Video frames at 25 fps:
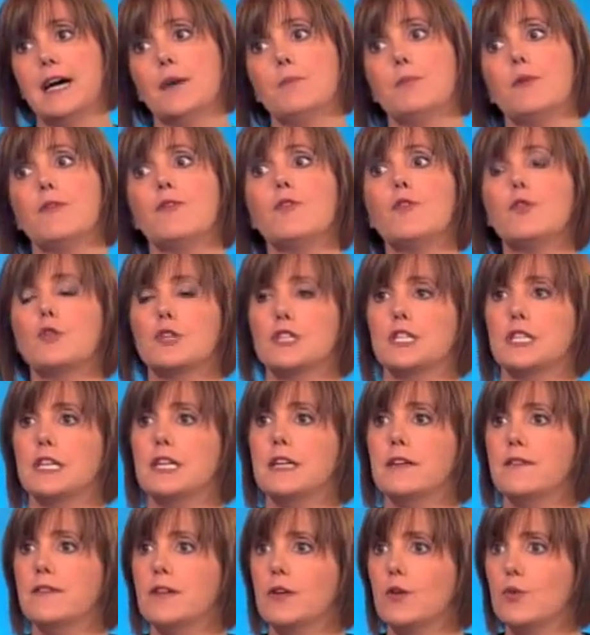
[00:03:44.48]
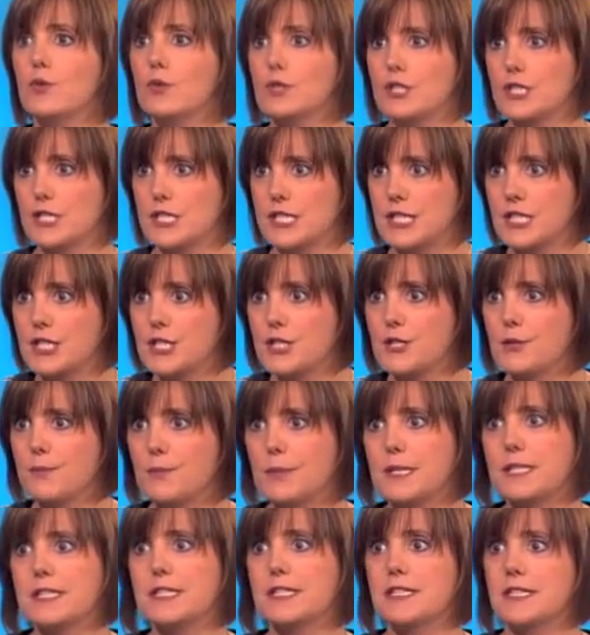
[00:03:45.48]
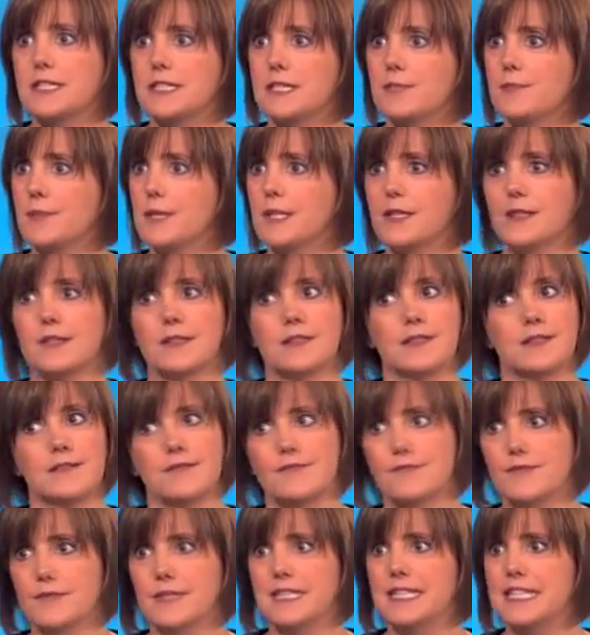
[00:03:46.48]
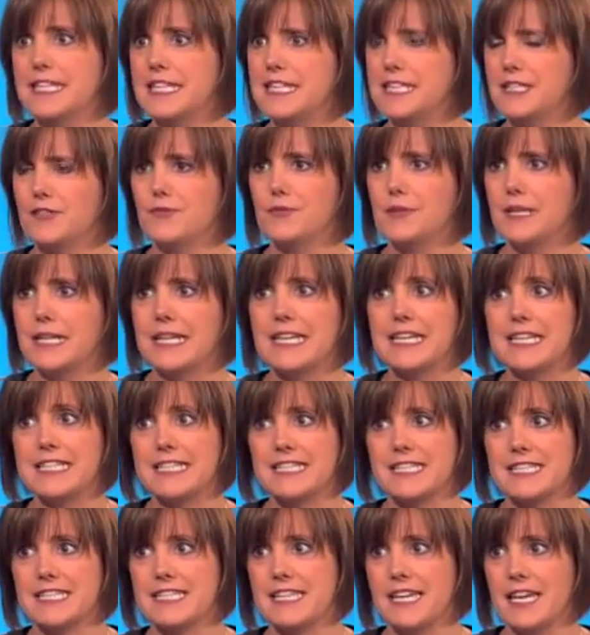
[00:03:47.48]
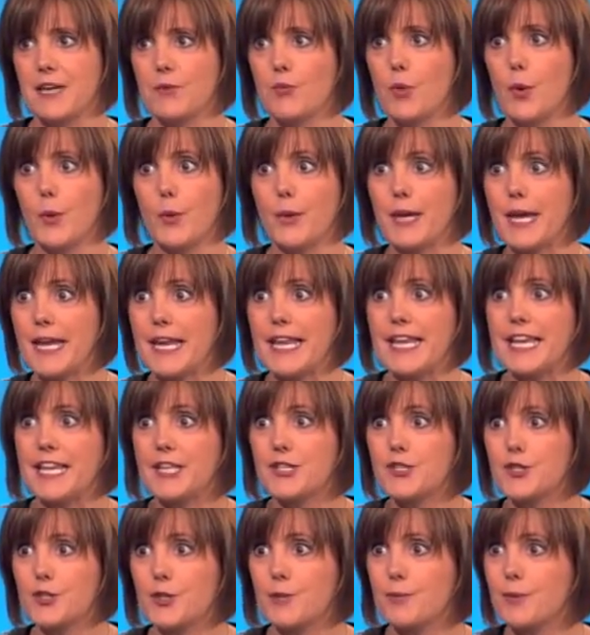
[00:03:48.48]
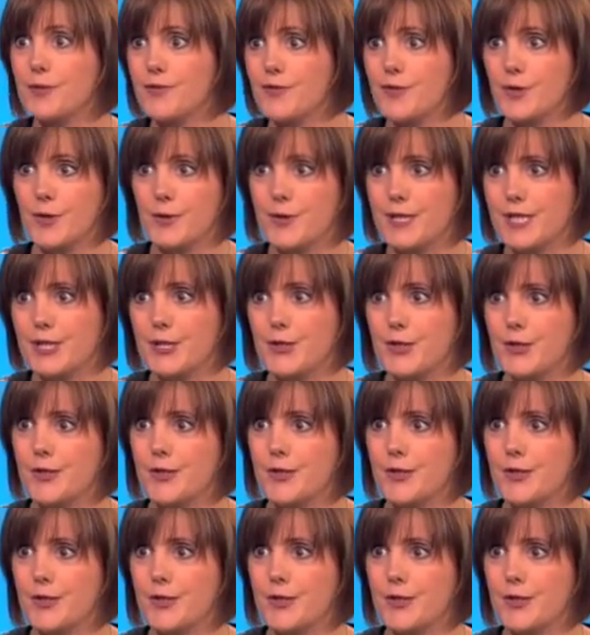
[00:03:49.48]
before she even launches into the business, because we need to really understand what we're getting into before we do. So